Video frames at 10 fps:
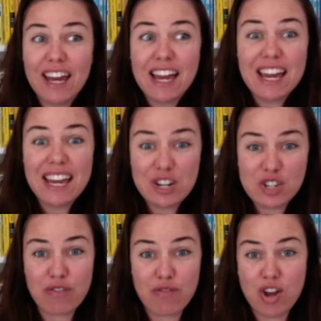
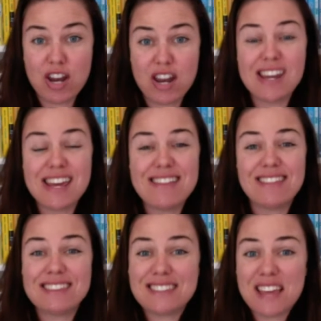introverted in the
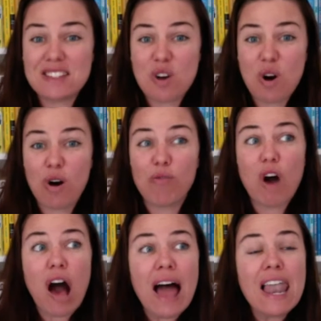sense of
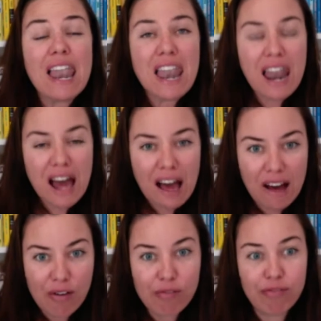I
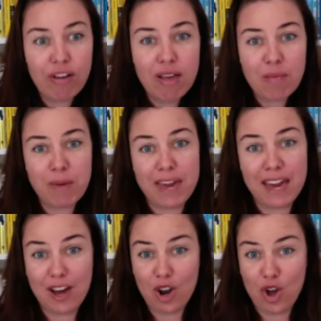love being
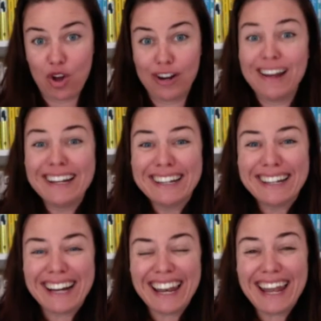alone.
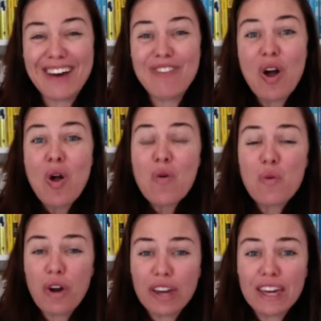I love
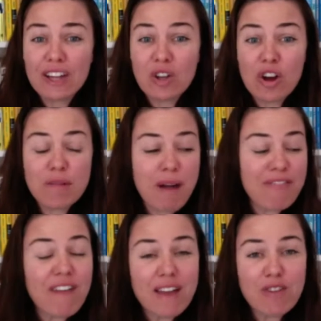working alone. My
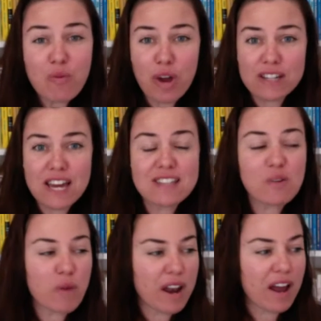favorite work days are
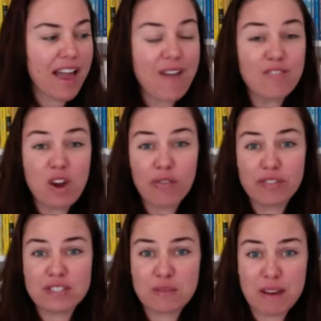when I have the
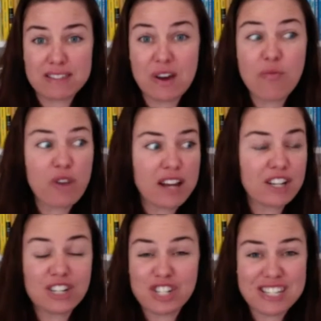office to myself and I
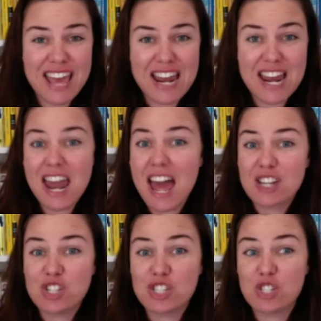can just get in
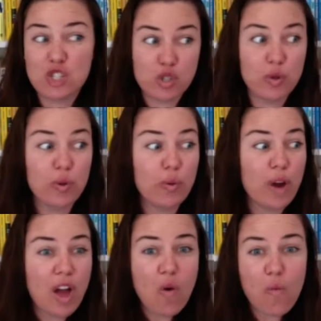and just do
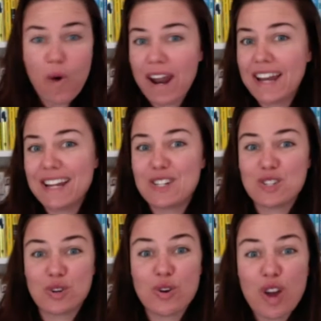what I need to
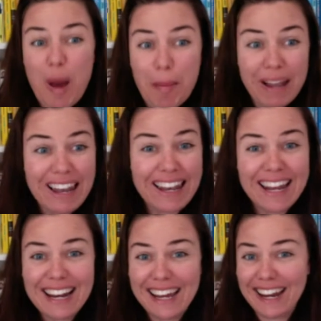do
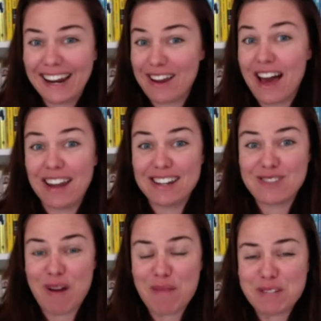completely and
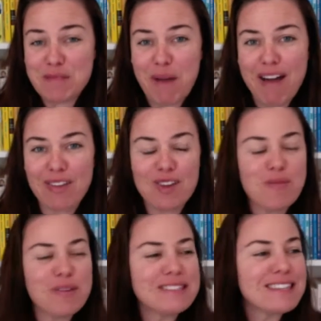uninterrupted by other humans.